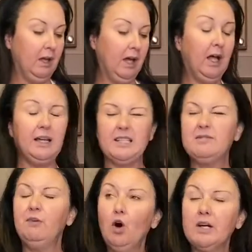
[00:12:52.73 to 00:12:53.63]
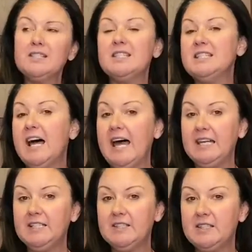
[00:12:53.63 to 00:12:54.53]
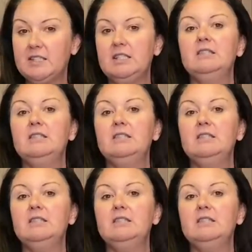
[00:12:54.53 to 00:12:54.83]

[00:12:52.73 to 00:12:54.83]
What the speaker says: As far as the taste,